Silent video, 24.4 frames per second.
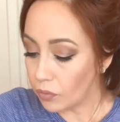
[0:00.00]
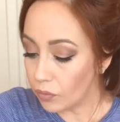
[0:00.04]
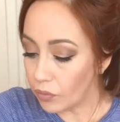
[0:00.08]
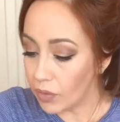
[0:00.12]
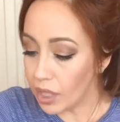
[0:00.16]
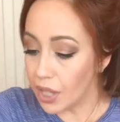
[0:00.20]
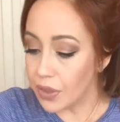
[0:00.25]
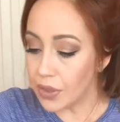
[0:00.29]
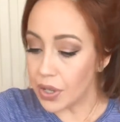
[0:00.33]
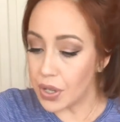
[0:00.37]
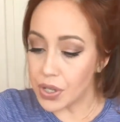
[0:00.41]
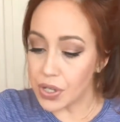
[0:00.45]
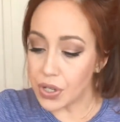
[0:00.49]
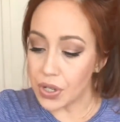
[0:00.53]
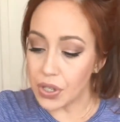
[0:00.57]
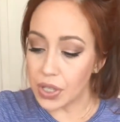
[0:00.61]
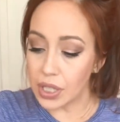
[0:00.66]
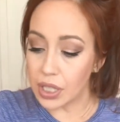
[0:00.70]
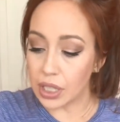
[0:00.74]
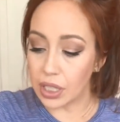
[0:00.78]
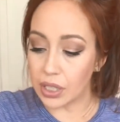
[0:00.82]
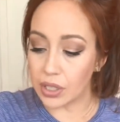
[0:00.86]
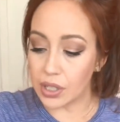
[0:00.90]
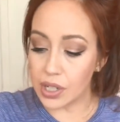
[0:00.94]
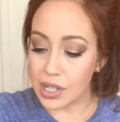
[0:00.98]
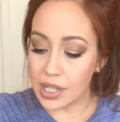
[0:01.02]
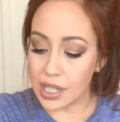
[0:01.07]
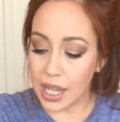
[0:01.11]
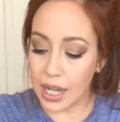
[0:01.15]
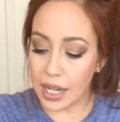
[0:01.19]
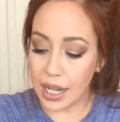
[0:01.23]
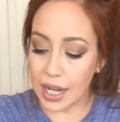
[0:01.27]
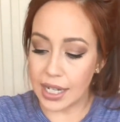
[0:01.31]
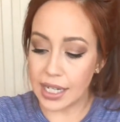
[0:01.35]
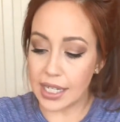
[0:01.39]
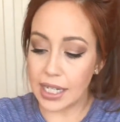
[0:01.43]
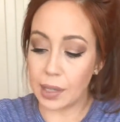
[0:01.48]
And those are the glitters that
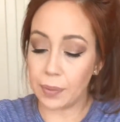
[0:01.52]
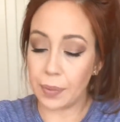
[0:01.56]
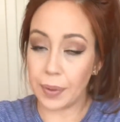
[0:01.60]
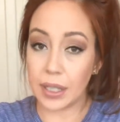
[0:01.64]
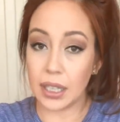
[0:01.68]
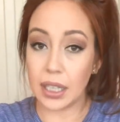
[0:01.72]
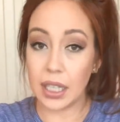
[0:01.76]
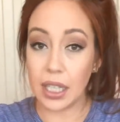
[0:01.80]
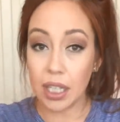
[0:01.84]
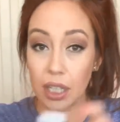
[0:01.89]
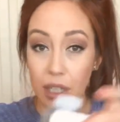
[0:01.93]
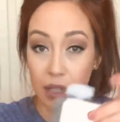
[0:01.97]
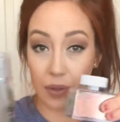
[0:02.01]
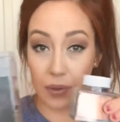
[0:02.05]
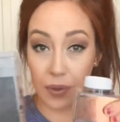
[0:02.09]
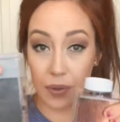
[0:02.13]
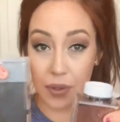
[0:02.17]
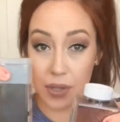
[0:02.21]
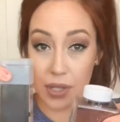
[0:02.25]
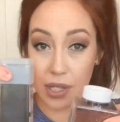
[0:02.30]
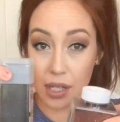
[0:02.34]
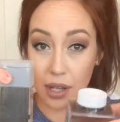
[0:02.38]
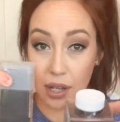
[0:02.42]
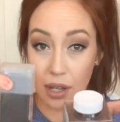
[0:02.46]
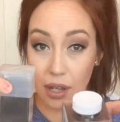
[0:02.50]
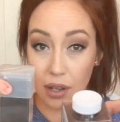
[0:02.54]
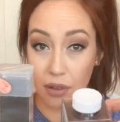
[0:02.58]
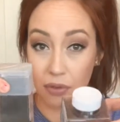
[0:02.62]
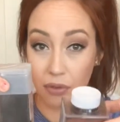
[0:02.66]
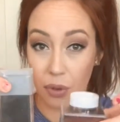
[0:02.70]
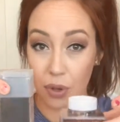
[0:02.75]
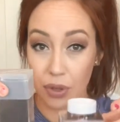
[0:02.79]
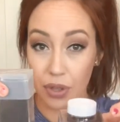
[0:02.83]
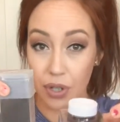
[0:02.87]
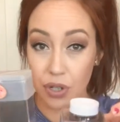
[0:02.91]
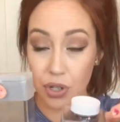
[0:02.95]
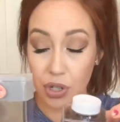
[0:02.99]
I typically use for
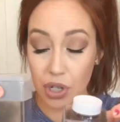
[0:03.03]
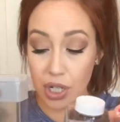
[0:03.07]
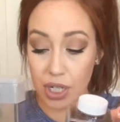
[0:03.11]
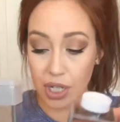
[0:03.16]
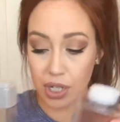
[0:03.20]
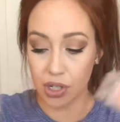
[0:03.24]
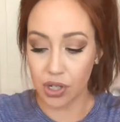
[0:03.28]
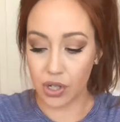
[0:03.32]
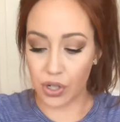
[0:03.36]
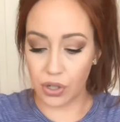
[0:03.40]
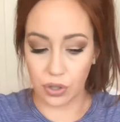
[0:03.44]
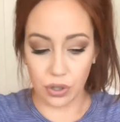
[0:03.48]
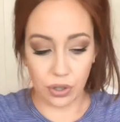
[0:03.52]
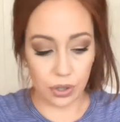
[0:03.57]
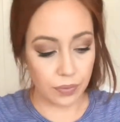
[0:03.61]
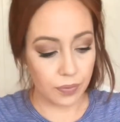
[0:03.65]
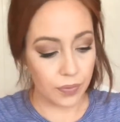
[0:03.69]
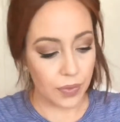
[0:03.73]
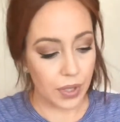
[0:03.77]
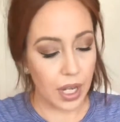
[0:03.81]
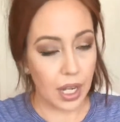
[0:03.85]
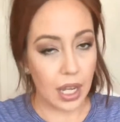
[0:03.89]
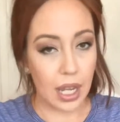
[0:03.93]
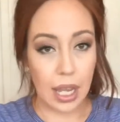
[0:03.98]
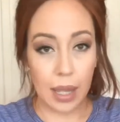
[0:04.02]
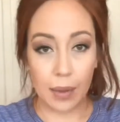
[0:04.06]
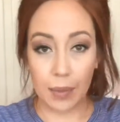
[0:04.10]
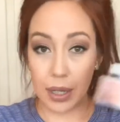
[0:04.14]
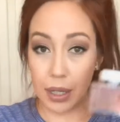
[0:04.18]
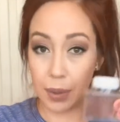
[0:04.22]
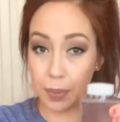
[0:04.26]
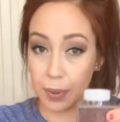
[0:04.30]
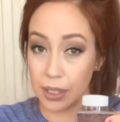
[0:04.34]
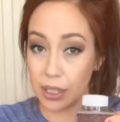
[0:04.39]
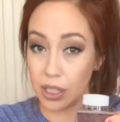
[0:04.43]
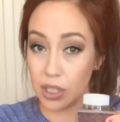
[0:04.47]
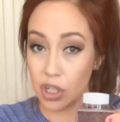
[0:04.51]
the traditional. I'm going to
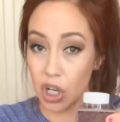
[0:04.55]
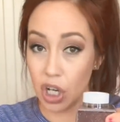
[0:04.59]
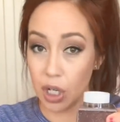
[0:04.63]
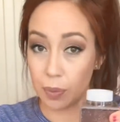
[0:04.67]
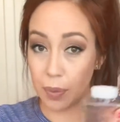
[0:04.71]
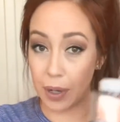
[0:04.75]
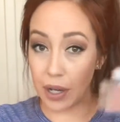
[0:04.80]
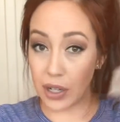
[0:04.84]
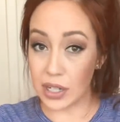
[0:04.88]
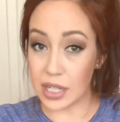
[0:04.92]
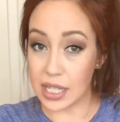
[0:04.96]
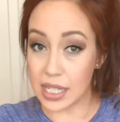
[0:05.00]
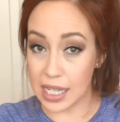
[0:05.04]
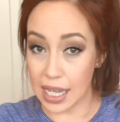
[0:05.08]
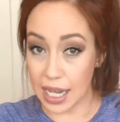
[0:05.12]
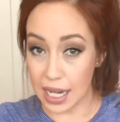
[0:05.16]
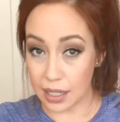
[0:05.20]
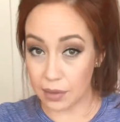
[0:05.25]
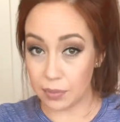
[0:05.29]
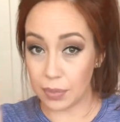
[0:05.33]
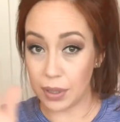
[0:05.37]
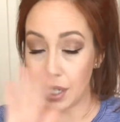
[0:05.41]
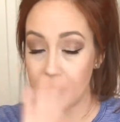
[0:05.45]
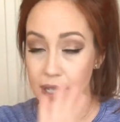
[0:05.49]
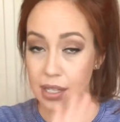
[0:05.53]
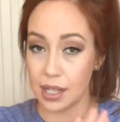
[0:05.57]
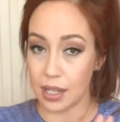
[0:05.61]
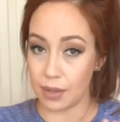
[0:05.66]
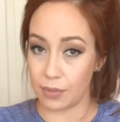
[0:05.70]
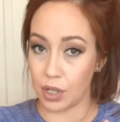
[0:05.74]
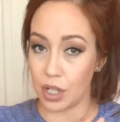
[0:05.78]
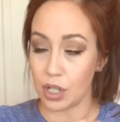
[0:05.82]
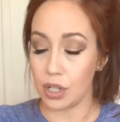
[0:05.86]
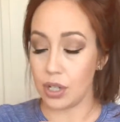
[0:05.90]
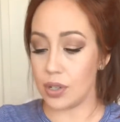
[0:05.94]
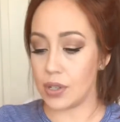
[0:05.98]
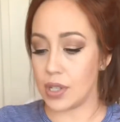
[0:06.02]
put the dark brown aside because I'm
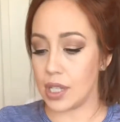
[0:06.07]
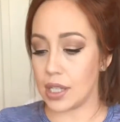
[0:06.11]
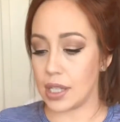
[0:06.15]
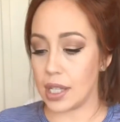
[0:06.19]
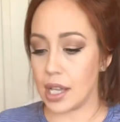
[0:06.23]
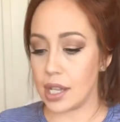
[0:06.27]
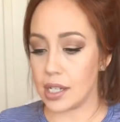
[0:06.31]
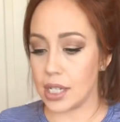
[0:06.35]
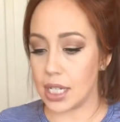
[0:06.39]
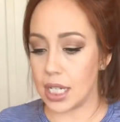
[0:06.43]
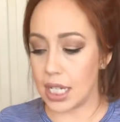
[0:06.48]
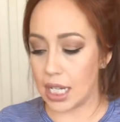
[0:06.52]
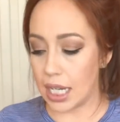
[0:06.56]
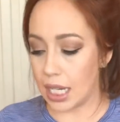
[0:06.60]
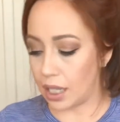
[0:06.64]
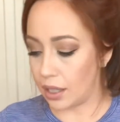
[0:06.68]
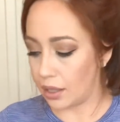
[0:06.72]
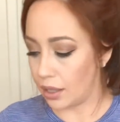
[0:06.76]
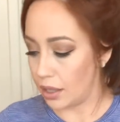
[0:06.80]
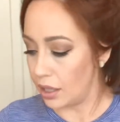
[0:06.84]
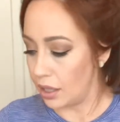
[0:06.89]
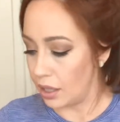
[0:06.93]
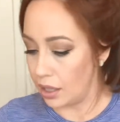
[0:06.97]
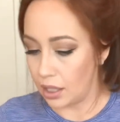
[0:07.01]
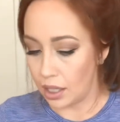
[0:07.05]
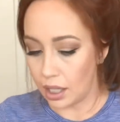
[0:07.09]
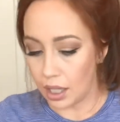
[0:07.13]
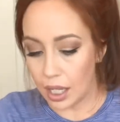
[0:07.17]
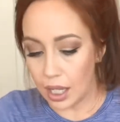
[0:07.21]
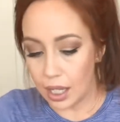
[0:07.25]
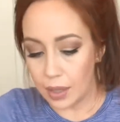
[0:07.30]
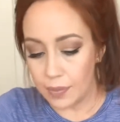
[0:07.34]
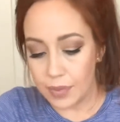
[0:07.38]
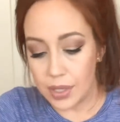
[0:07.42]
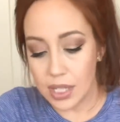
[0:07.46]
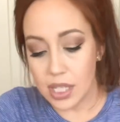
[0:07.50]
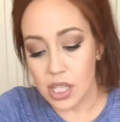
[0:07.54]
not using that today.
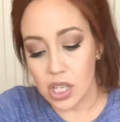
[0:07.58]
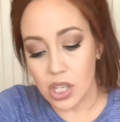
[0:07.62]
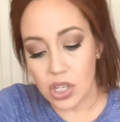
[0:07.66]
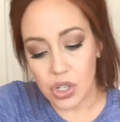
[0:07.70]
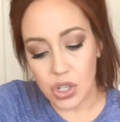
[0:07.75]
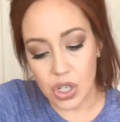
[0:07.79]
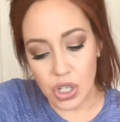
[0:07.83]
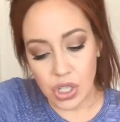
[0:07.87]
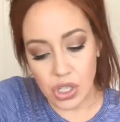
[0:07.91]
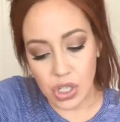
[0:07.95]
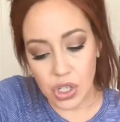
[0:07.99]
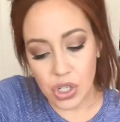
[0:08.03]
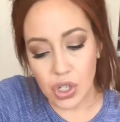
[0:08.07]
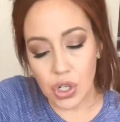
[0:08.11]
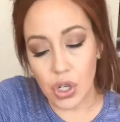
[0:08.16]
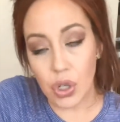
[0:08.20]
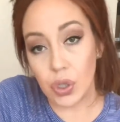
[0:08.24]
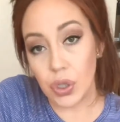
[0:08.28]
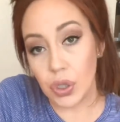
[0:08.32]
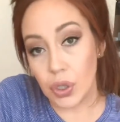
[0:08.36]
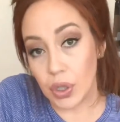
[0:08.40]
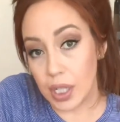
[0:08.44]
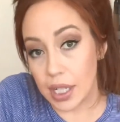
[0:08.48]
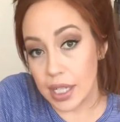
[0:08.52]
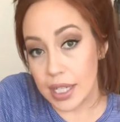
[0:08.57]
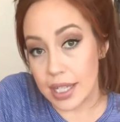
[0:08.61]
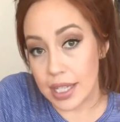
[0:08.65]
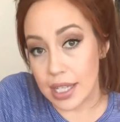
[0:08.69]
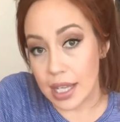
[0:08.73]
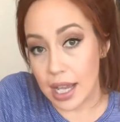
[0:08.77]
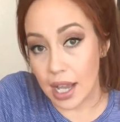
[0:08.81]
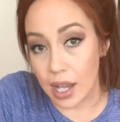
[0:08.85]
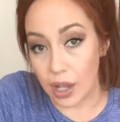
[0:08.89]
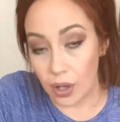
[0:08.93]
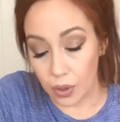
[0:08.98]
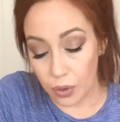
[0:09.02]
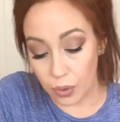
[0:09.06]
This is just to show you guys
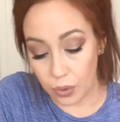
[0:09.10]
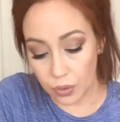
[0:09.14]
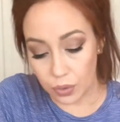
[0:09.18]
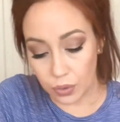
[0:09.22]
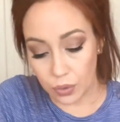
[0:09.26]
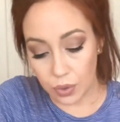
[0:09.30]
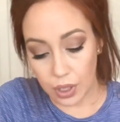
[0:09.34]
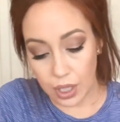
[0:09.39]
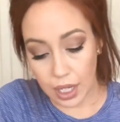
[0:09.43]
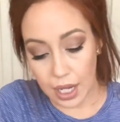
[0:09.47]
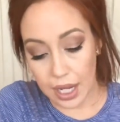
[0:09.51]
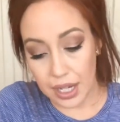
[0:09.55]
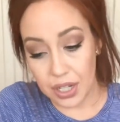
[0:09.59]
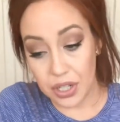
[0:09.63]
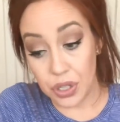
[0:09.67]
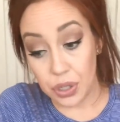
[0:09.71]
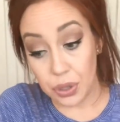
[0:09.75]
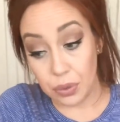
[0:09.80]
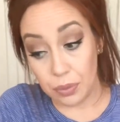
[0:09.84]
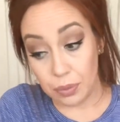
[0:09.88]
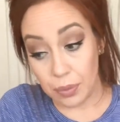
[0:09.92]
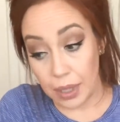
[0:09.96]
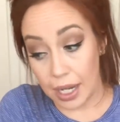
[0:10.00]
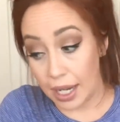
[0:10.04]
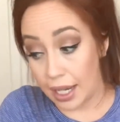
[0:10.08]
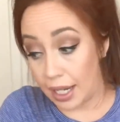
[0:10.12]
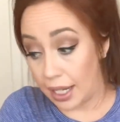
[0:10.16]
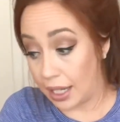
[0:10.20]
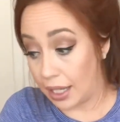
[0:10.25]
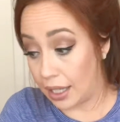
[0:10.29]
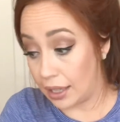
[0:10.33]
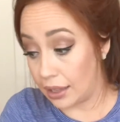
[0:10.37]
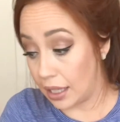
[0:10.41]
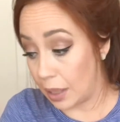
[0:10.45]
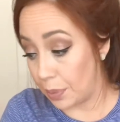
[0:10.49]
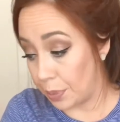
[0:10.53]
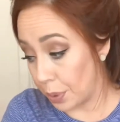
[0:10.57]
how I do my
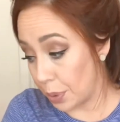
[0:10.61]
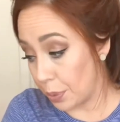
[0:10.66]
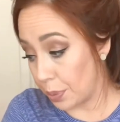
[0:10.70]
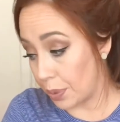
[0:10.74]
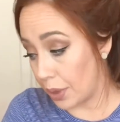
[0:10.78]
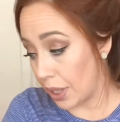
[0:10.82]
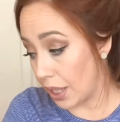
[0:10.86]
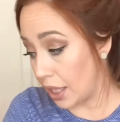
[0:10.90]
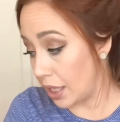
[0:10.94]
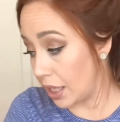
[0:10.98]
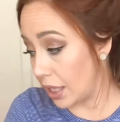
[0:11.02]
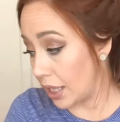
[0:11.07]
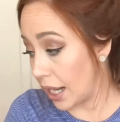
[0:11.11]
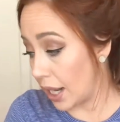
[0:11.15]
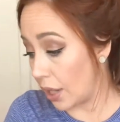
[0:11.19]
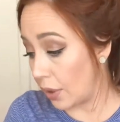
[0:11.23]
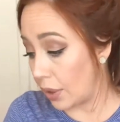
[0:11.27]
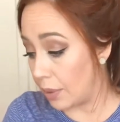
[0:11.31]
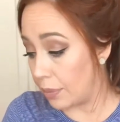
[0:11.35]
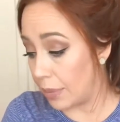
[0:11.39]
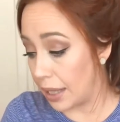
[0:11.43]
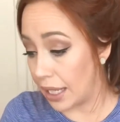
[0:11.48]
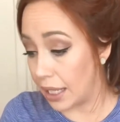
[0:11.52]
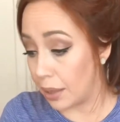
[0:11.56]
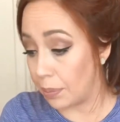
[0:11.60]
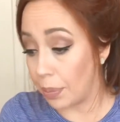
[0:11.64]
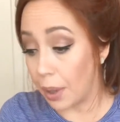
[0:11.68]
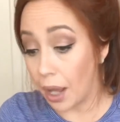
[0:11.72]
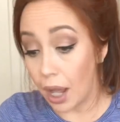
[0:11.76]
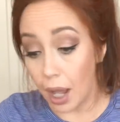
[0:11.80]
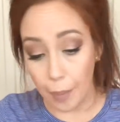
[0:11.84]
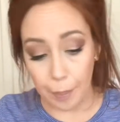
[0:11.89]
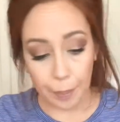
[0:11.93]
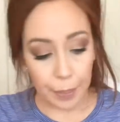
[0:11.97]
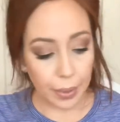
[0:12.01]
leopard print and how I make it pop.